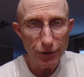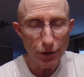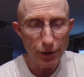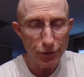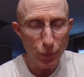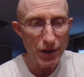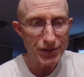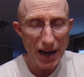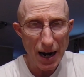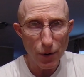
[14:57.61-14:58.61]
to the Twin
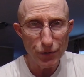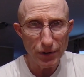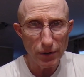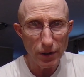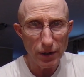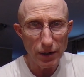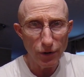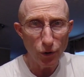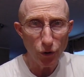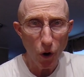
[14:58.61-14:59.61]
Towers in
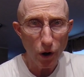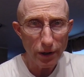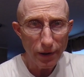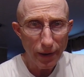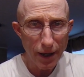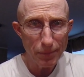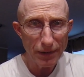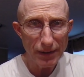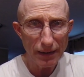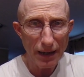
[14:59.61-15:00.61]
New York. I'm
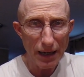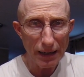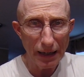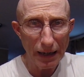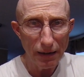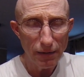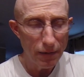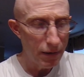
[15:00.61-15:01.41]
not that kind of guy.